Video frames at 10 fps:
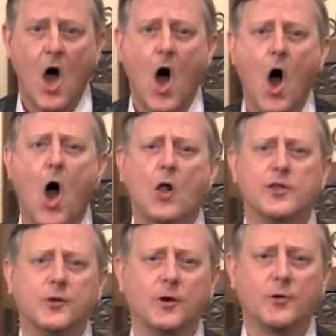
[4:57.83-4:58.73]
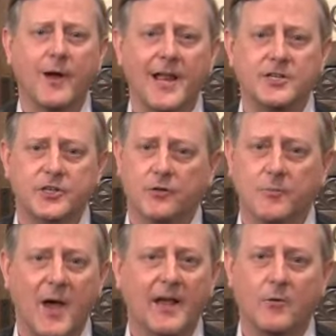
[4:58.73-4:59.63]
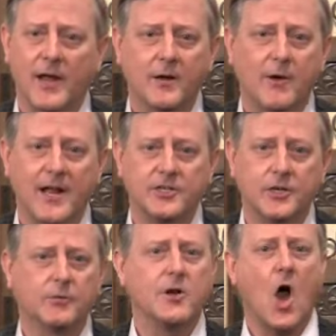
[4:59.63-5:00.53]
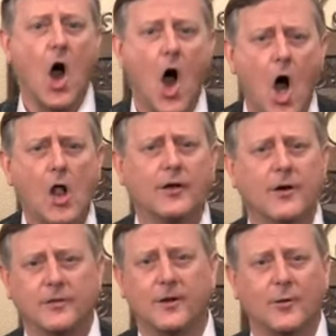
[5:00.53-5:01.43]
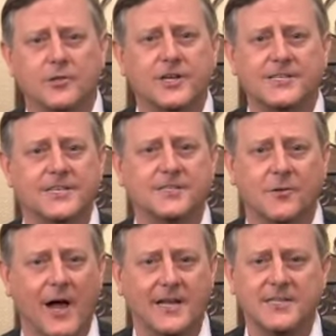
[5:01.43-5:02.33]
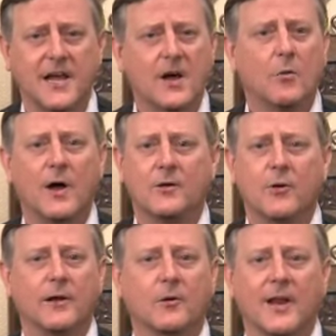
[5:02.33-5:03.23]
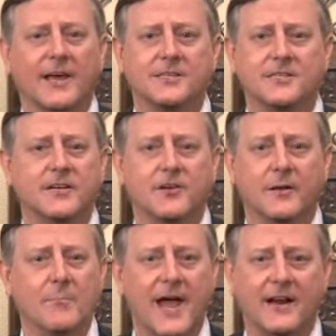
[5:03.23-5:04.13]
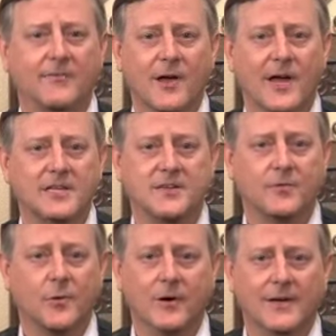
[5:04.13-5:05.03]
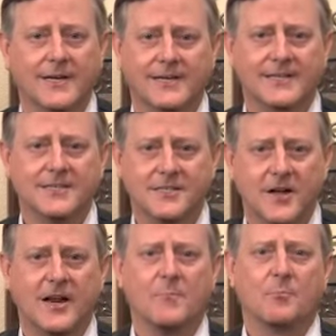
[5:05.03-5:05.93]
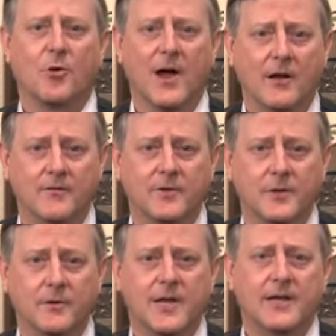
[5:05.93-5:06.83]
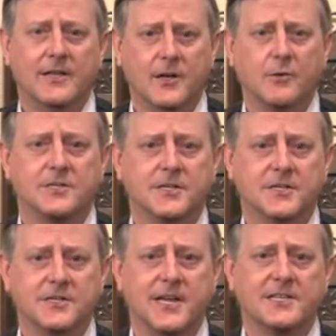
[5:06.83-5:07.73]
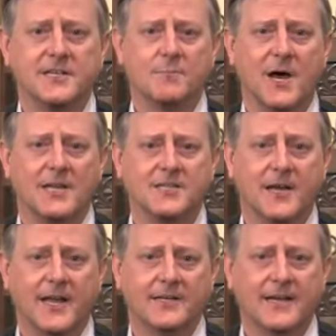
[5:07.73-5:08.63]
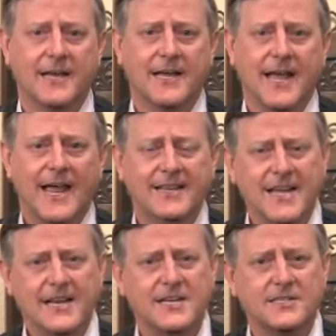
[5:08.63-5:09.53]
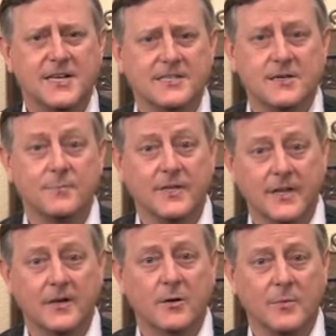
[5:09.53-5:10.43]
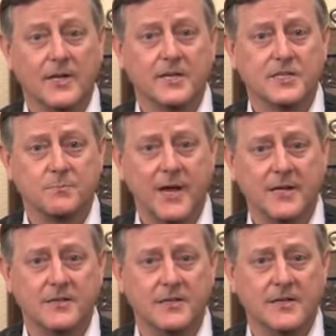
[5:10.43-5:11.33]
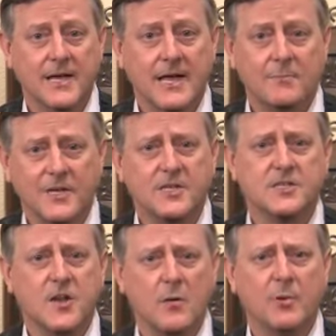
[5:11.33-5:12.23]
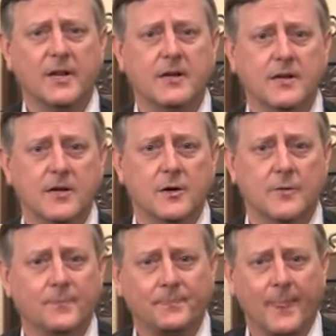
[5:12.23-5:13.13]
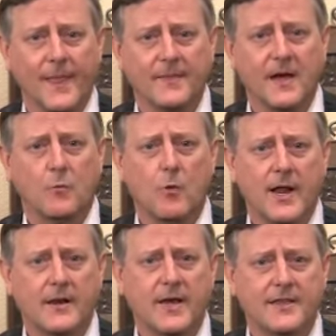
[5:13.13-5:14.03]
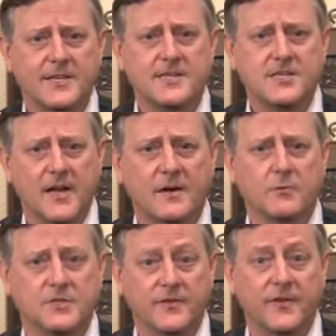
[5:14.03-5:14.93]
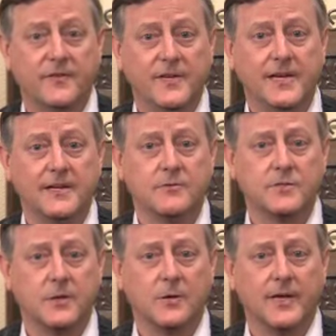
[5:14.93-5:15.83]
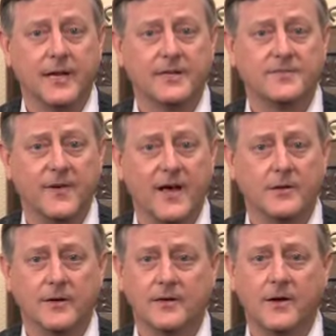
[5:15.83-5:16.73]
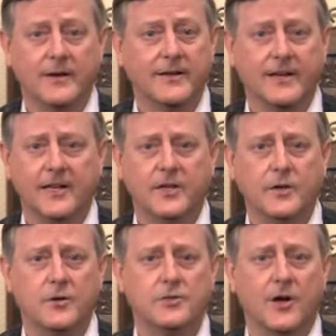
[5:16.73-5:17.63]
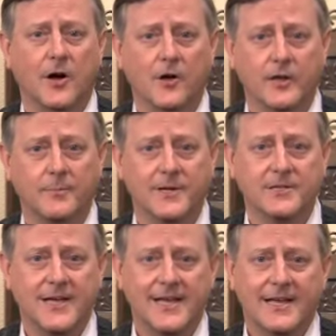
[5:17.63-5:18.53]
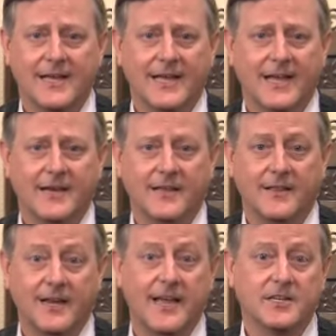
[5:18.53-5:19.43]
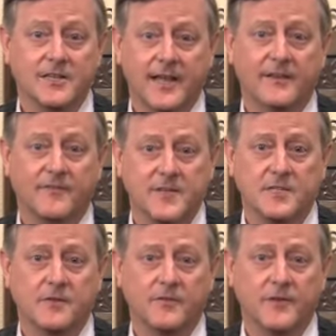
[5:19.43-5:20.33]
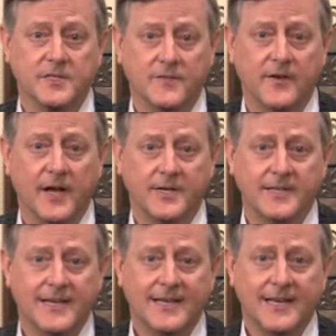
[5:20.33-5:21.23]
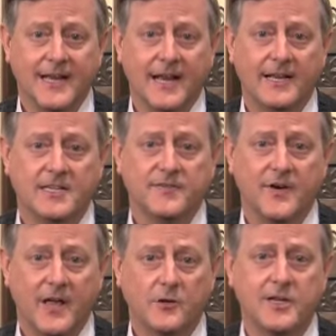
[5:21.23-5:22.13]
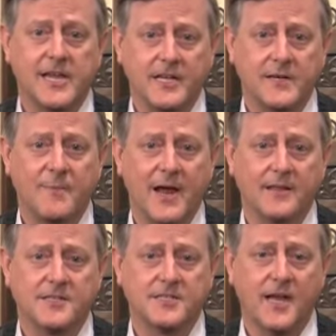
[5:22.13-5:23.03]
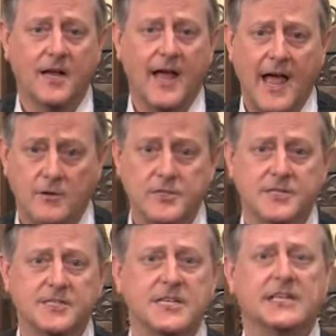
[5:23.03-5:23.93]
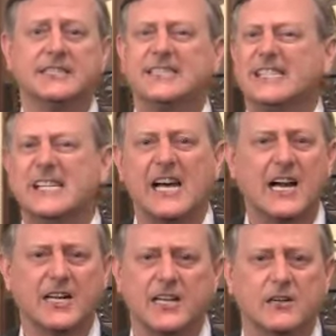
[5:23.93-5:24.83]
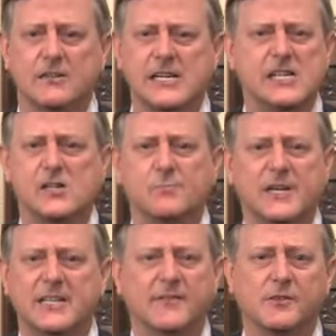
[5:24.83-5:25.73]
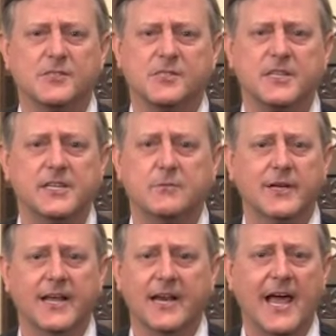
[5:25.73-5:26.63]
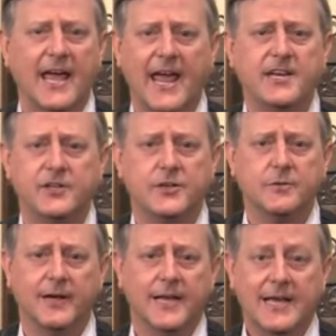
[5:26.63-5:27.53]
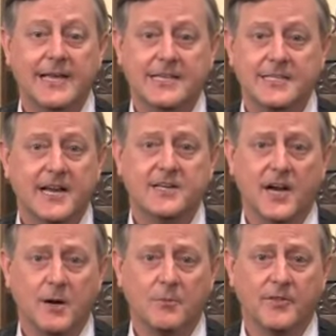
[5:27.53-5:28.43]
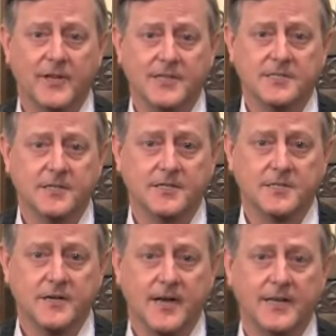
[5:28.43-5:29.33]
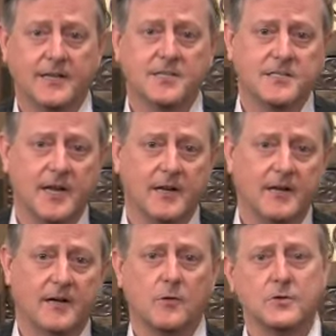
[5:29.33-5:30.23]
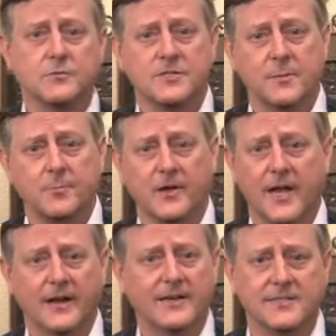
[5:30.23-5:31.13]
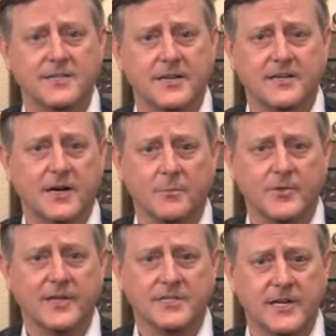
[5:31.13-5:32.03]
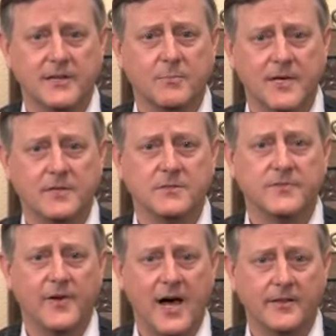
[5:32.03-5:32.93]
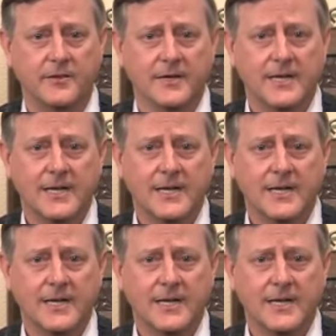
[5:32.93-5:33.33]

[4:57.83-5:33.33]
All your grandchildren, my great grandchildren, all know the Lord Jesus Christ. What greater legacy could a man ask for? Son, I'm proud of you. You're a success in my sight. And then he said something that nobody expected because nobody knew that when uh, this son was 15 years old, he and his father had gotten in a huge argument and uh, they'd actually had a physical fist fight. And his father kicked him out of the house and said, Get out of here. I hope I never see you again. I hate you. And said terrible things to the son. And the son, of course, reciprocated and said terrible things he didn't mean to his father.